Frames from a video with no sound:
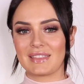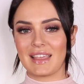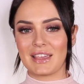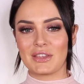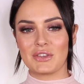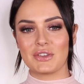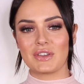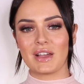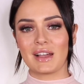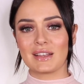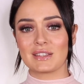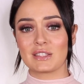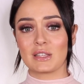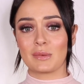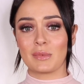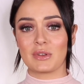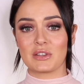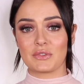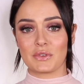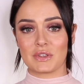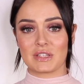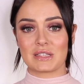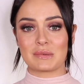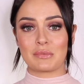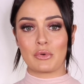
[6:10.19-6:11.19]
Thank you guys so
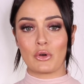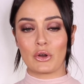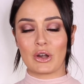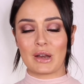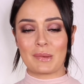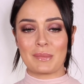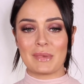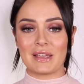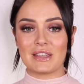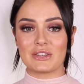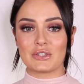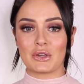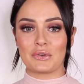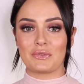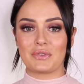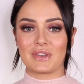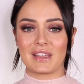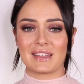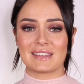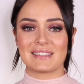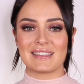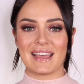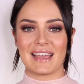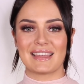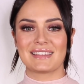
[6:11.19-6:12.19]
much for supporting me. Don't
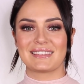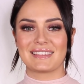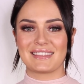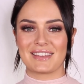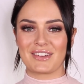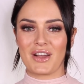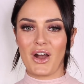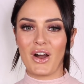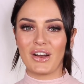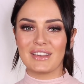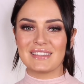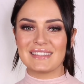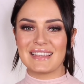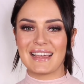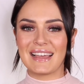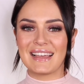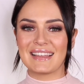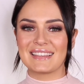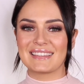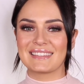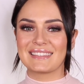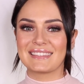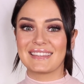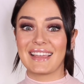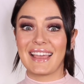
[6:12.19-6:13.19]
forget to enter the
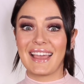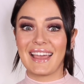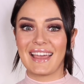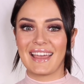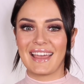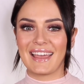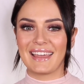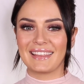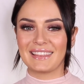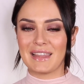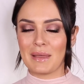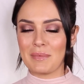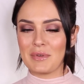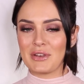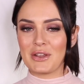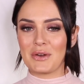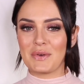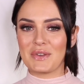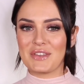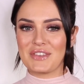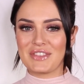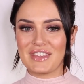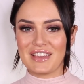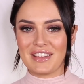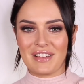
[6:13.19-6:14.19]
contest and let me know
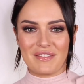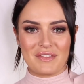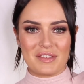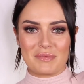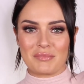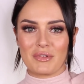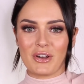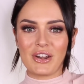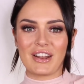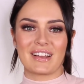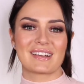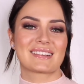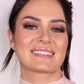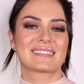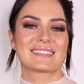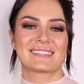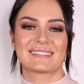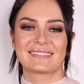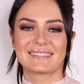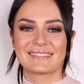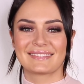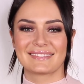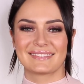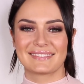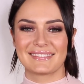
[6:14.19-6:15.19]
what you think of the products.
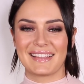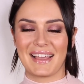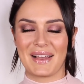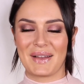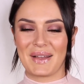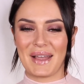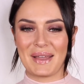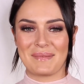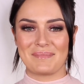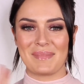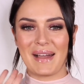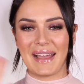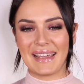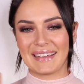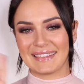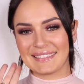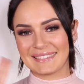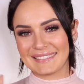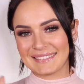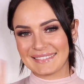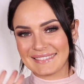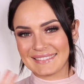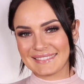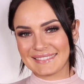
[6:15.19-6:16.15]
Okay, bye.